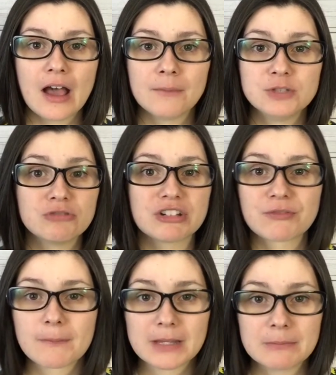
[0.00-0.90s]
know
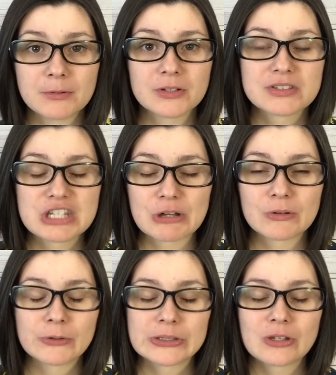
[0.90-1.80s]
different people,
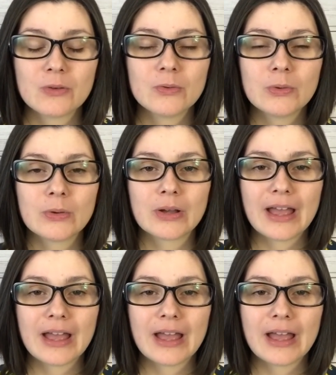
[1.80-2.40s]
so don't